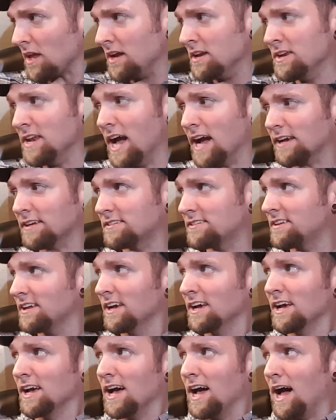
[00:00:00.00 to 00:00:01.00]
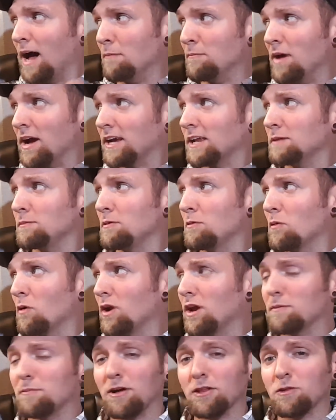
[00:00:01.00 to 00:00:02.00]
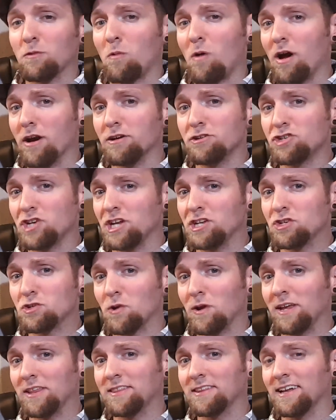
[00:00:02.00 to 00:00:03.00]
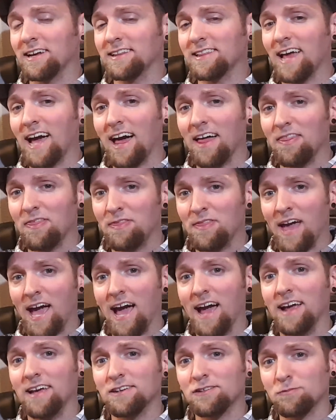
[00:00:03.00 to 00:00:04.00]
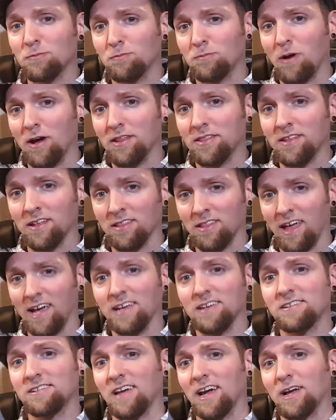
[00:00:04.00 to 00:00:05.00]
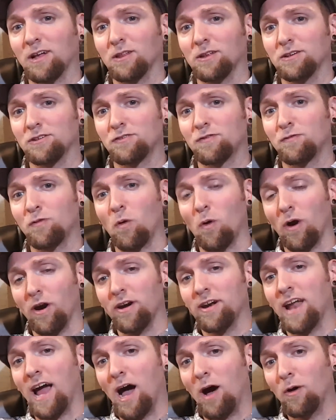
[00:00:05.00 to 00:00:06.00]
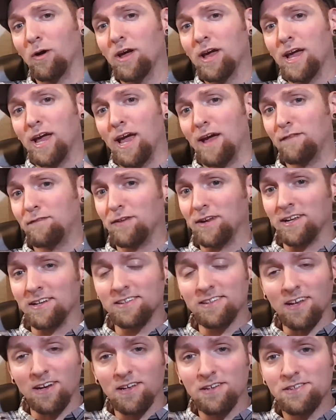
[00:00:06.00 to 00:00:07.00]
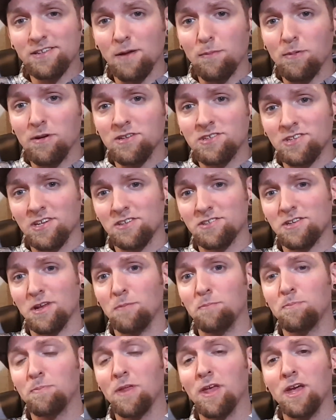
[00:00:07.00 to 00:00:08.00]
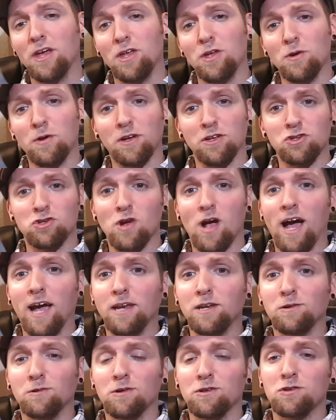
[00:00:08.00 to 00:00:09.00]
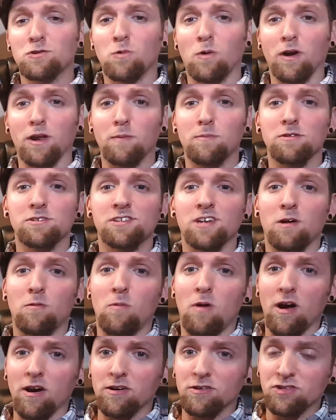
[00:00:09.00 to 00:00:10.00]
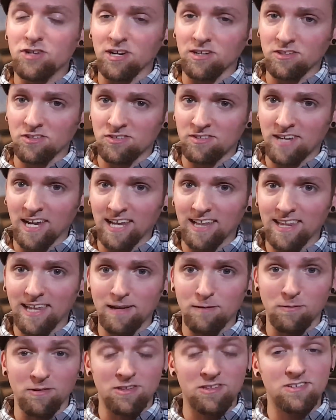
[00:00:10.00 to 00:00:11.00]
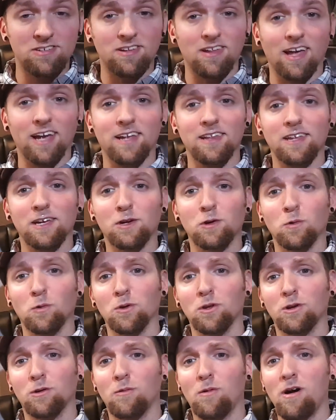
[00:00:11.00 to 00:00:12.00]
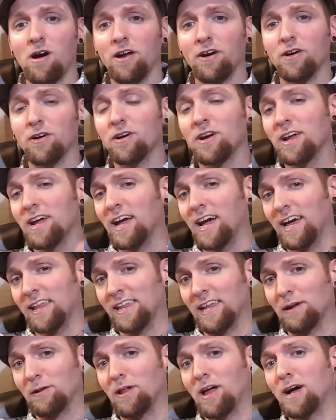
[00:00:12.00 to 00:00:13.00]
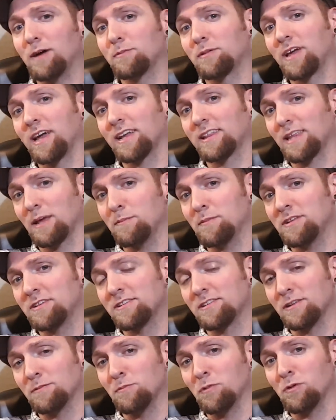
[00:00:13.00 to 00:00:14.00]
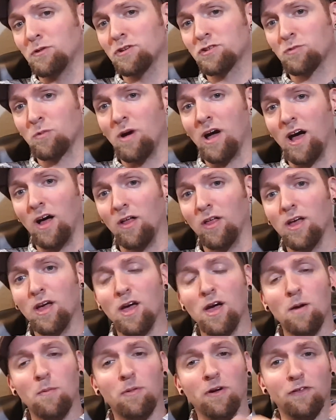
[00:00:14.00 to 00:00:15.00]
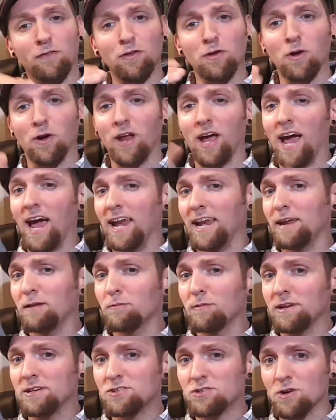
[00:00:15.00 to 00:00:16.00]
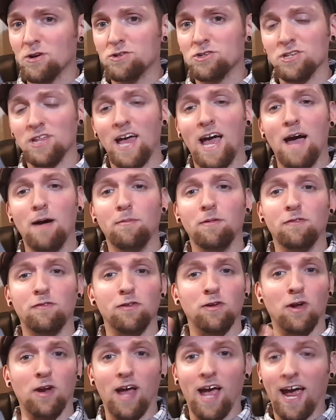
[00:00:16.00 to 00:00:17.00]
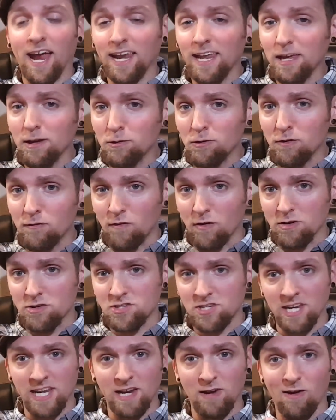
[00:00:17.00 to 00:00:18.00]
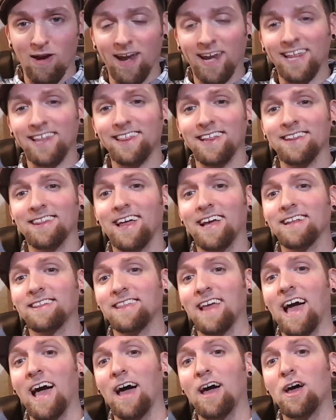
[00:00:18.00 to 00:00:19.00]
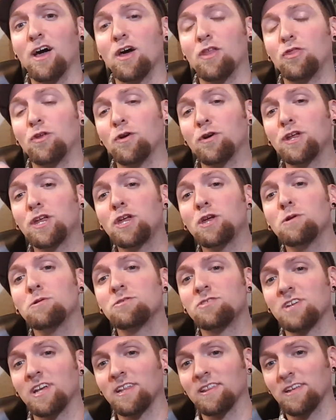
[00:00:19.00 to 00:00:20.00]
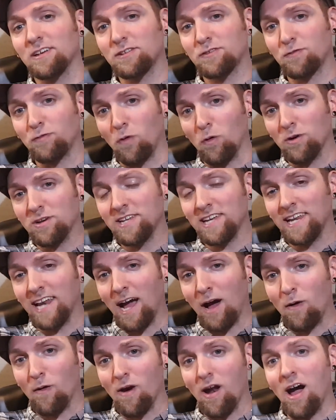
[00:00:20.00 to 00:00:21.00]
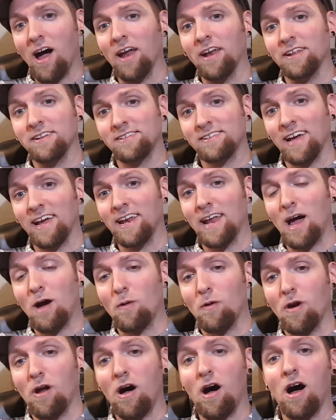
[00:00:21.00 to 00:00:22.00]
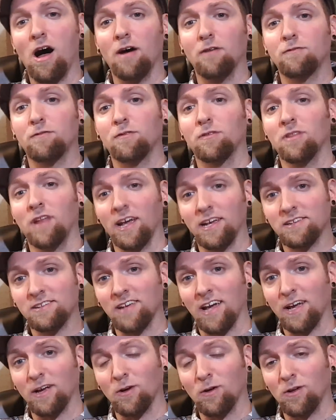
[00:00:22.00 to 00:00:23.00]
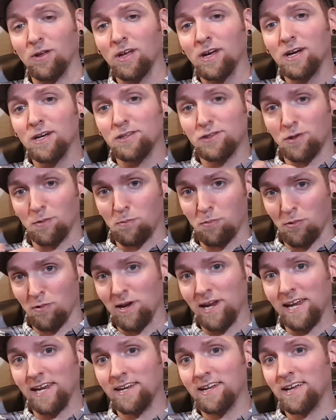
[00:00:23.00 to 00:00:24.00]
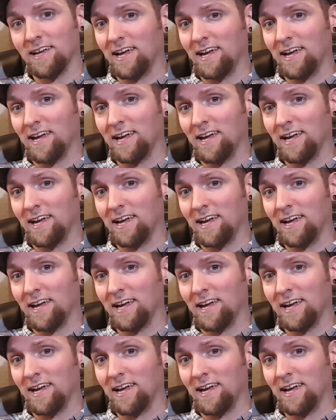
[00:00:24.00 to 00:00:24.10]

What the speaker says: Next, I'm not going to be worrying about the water change or anything like that. That is what the light cycle is for. Now, if it is on a separate system, you can try doing 20% water changes daily with slightly cooler water, and that'll help kick them into the mood as well. But if you go to any research lab, if you go to any university or anything like that, they're using this 14-hour on and 10-hour off light cycle to breed